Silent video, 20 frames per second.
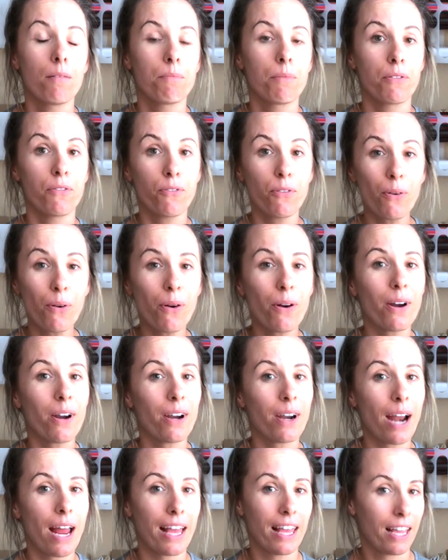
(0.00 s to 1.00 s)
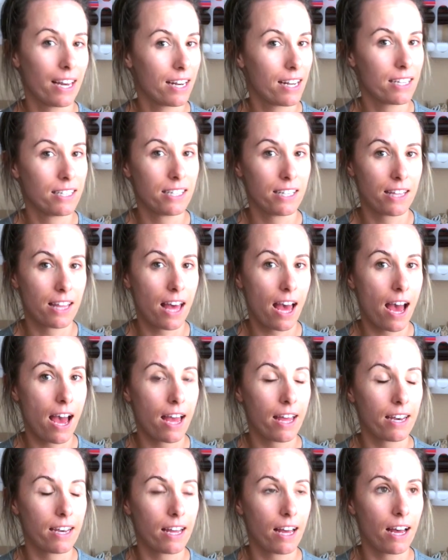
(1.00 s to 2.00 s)
Before I get into
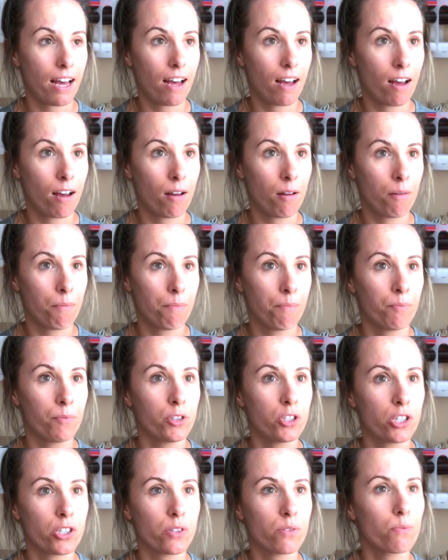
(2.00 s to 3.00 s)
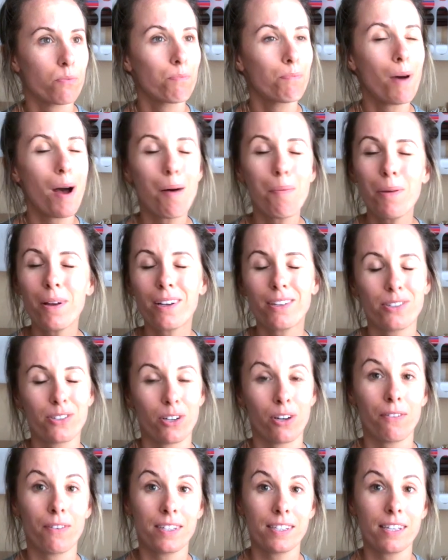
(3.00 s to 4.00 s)
that, just public
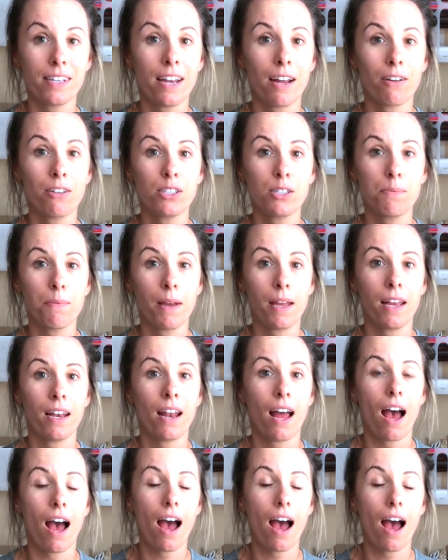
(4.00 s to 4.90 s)
service announcement.